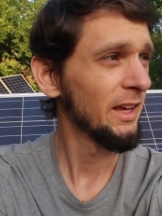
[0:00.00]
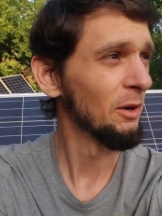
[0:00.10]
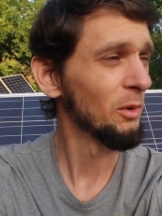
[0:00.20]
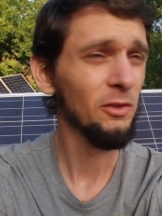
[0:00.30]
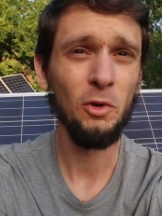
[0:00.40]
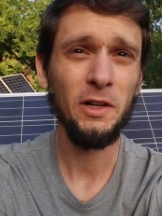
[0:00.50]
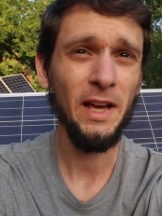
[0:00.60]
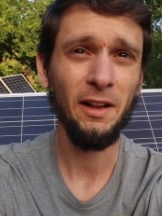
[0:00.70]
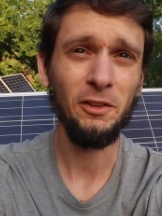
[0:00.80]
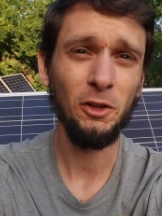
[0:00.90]
It would have worked
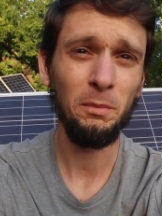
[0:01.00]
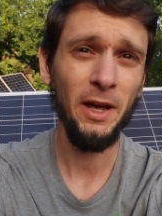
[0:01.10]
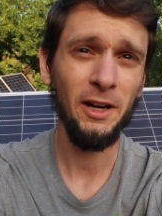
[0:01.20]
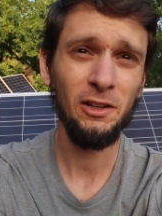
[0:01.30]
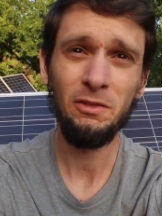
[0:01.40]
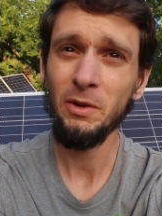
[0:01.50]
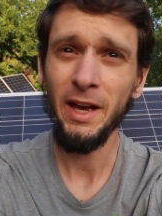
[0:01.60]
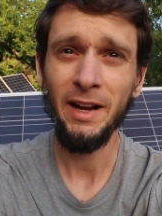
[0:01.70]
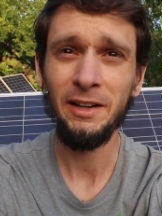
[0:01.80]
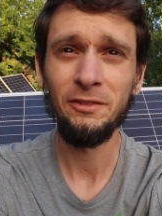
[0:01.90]
out a little better if we
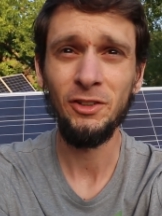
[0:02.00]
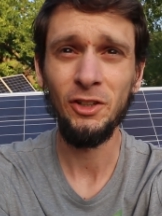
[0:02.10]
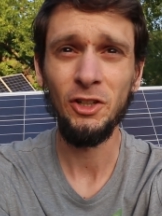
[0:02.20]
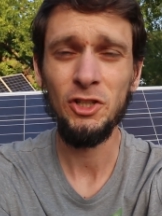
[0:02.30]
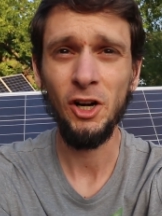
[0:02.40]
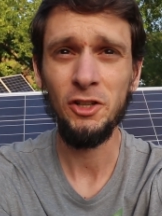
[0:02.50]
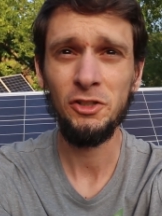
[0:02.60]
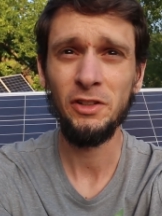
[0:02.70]
had an inverter charger